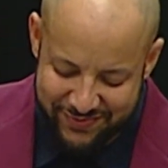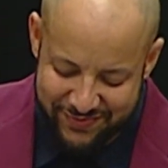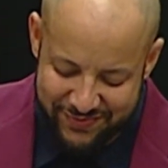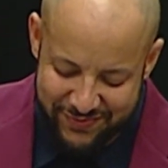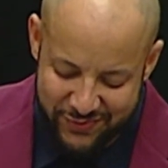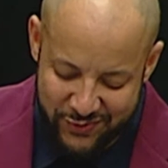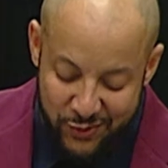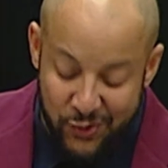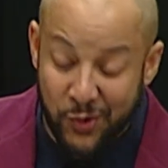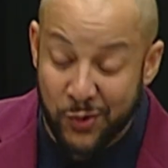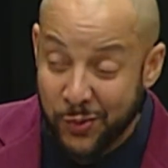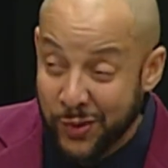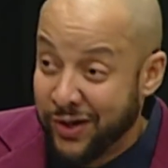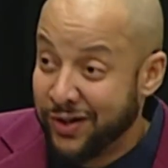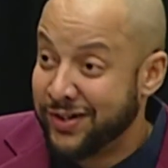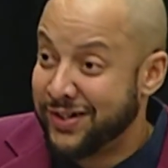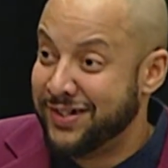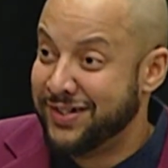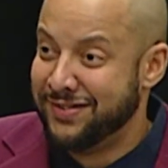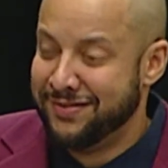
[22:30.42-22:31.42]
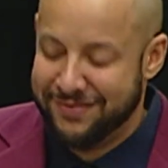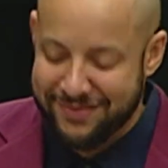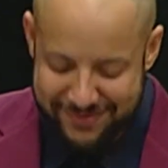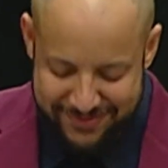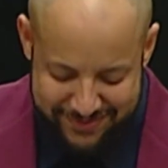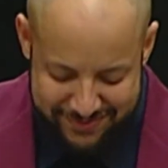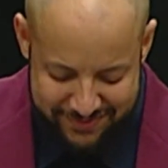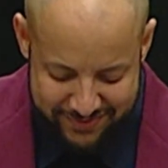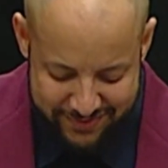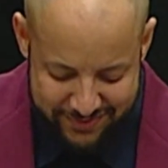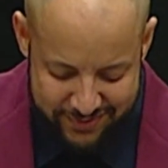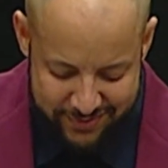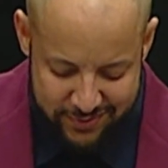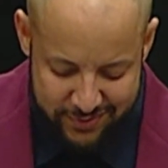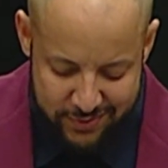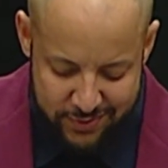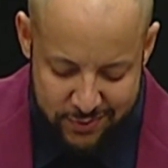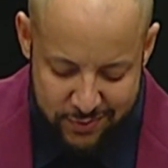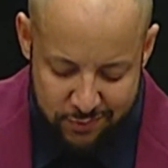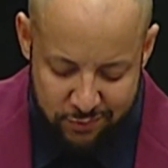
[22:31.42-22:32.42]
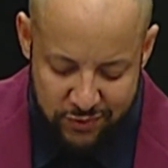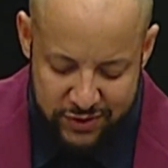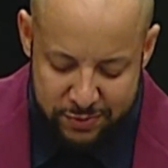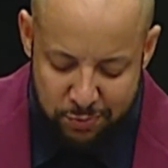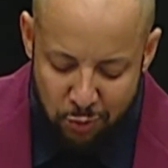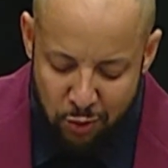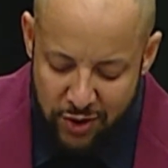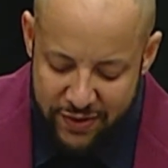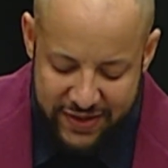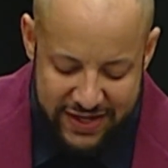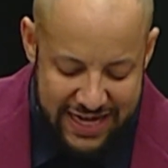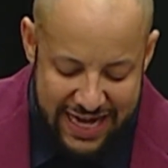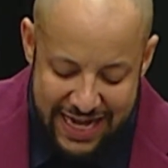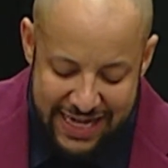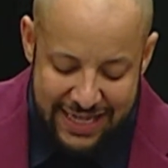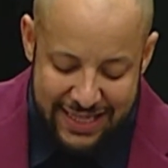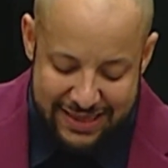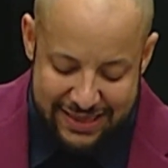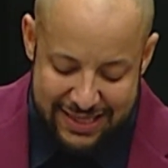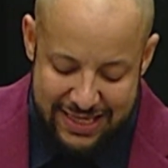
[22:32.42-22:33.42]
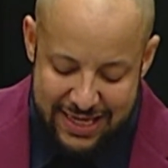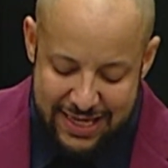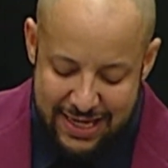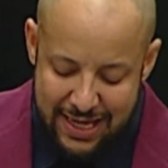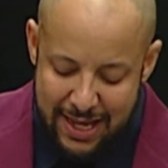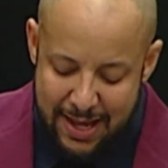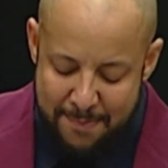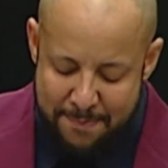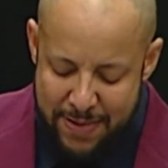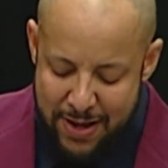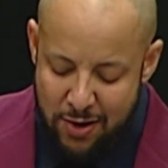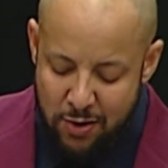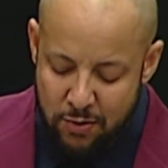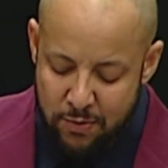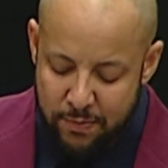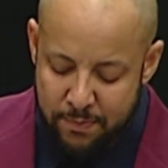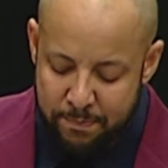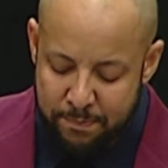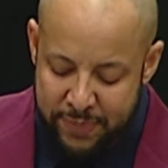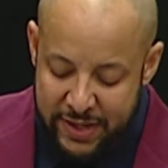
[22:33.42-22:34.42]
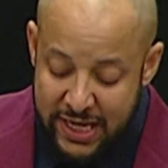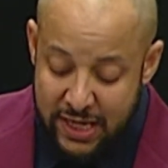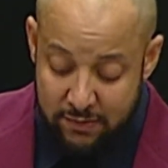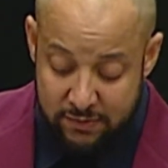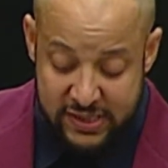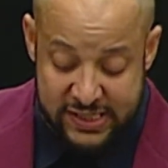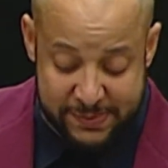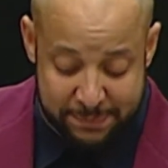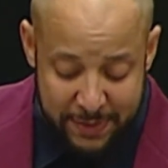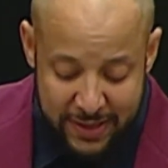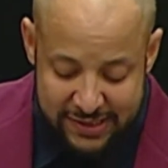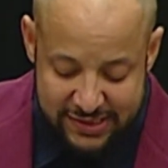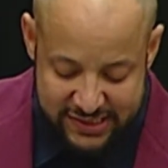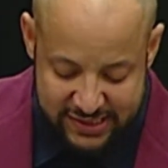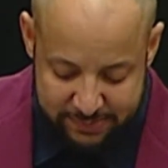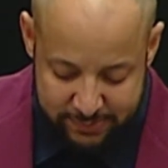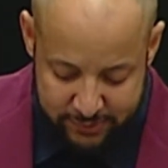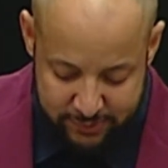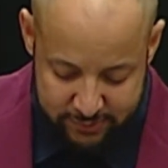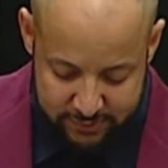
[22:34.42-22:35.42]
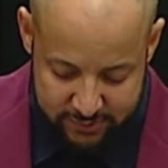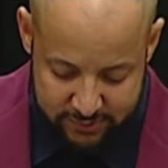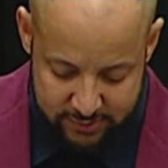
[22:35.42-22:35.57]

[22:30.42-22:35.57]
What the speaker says: your work, was more than anything about being responsible.